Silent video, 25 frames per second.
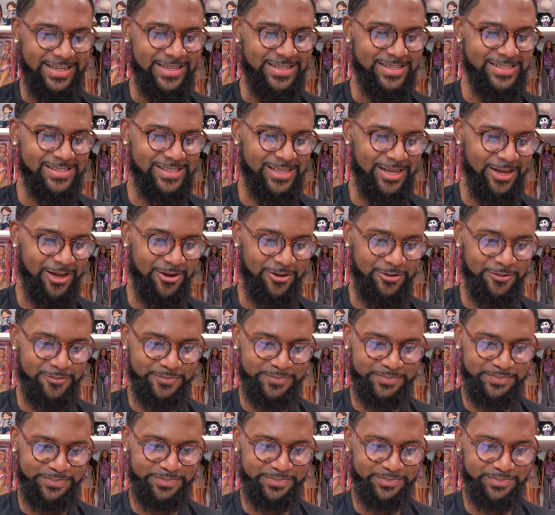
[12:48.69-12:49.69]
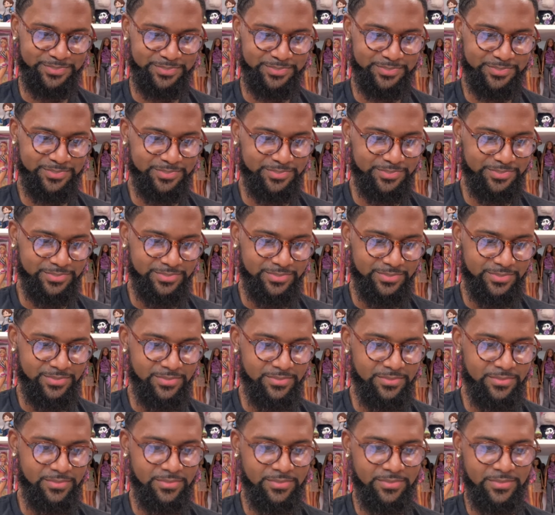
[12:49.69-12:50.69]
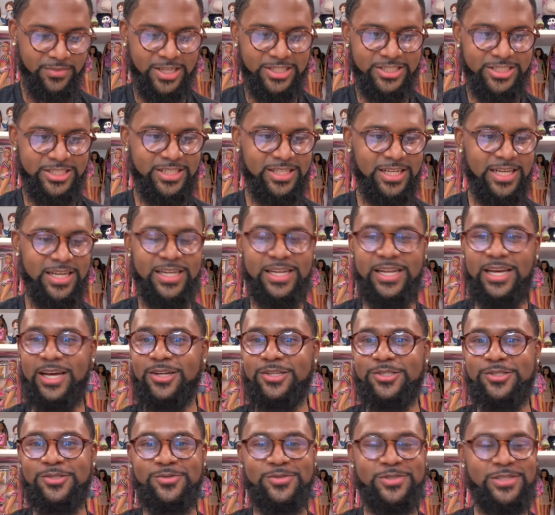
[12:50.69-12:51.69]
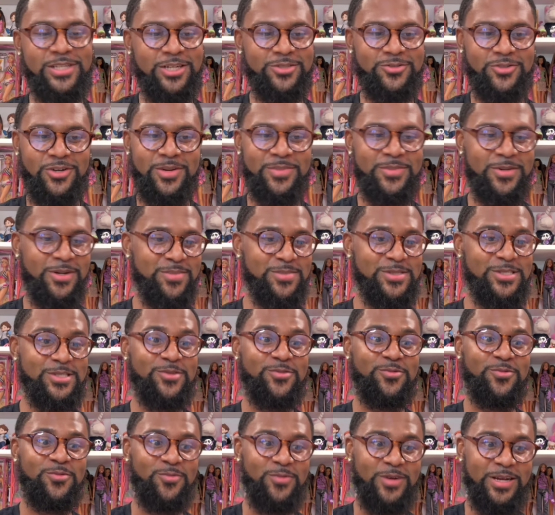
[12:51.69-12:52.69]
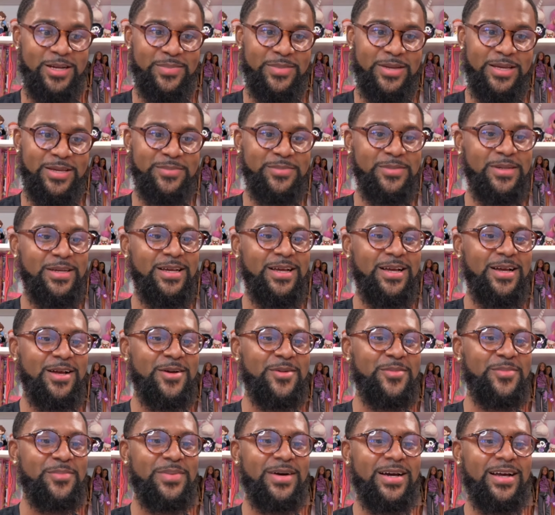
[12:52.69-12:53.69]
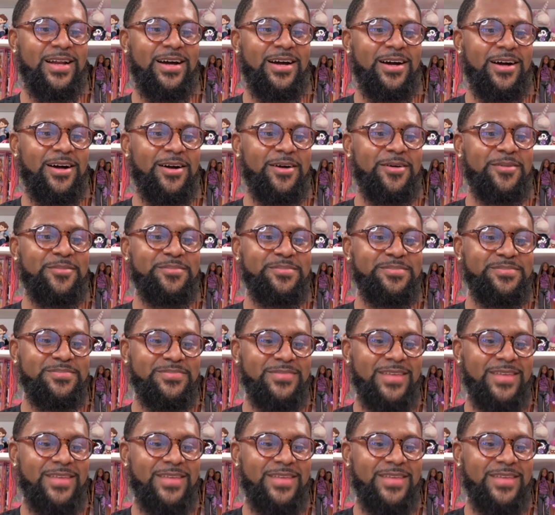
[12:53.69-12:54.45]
So she let it down as soon as I dropped her. I'm screaming. But, um,